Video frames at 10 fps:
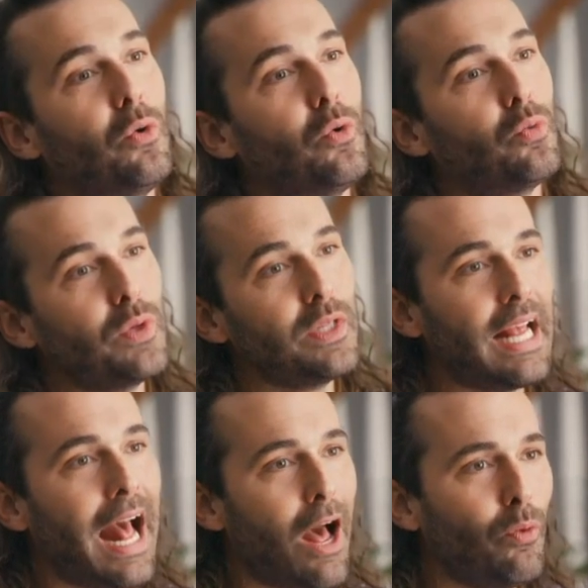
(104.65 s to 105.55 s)
it can be seen
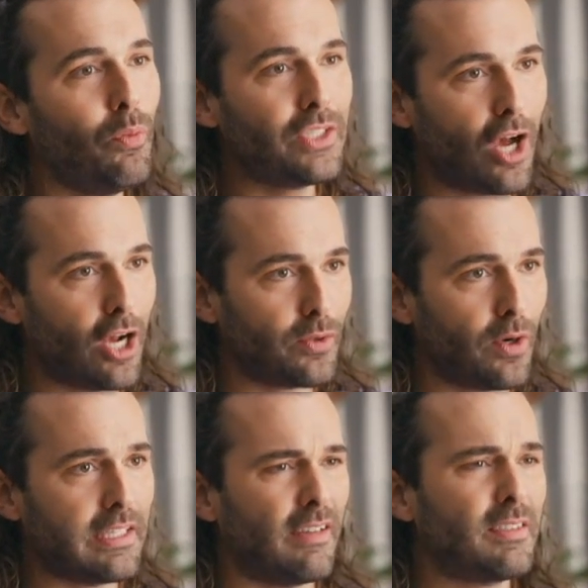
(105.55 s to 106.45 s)
as very scary
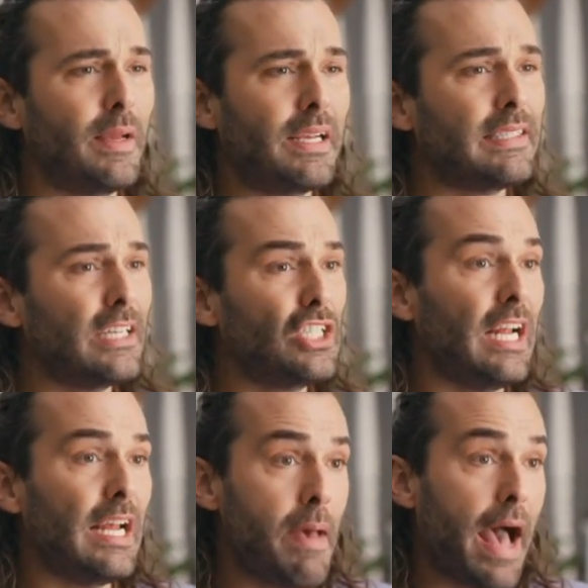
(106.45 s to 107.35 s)
and you might have a
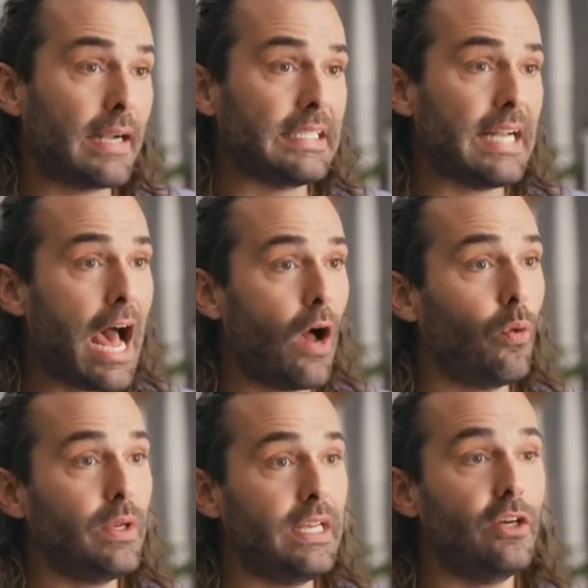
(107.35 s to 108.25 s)
lot of anxiety
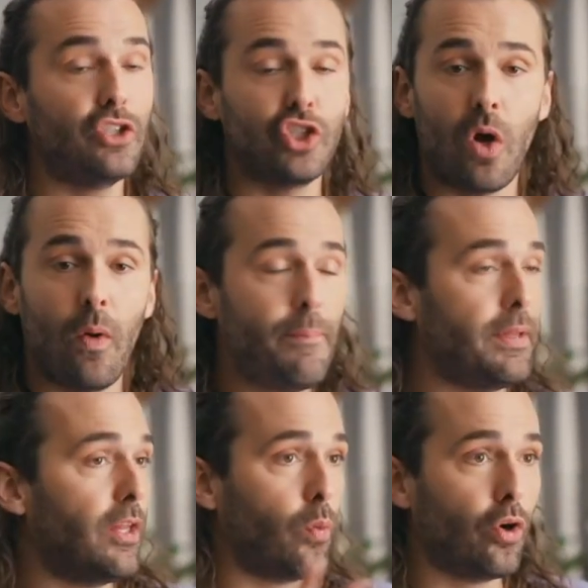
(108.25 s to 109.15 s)
trying to learn those new
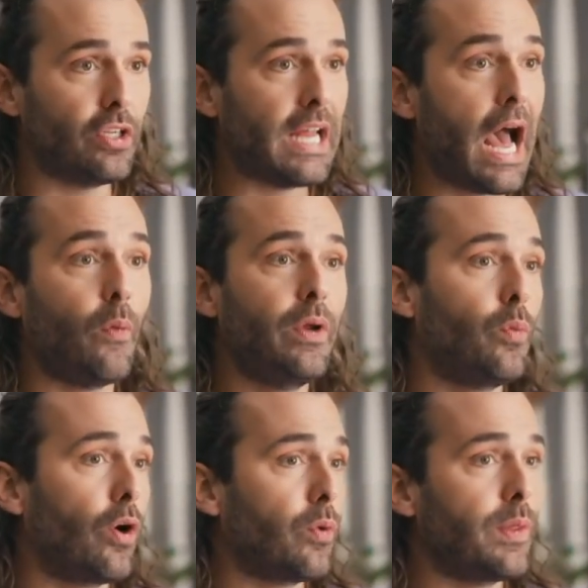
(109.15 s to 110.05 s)
experiences,
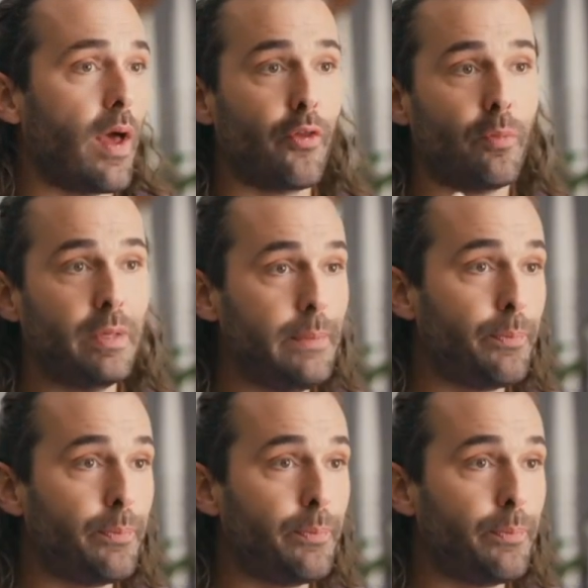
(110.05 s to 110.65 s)
but it's best to